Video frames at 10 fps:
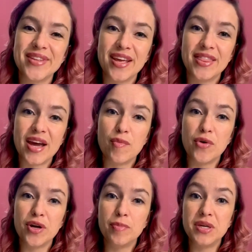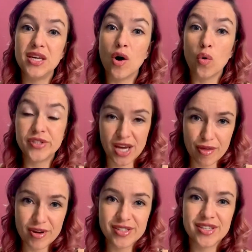There will be a whole
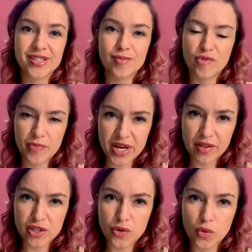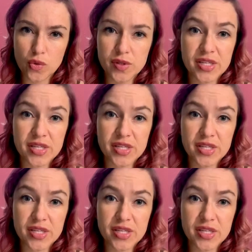tethering system from Tether Tools.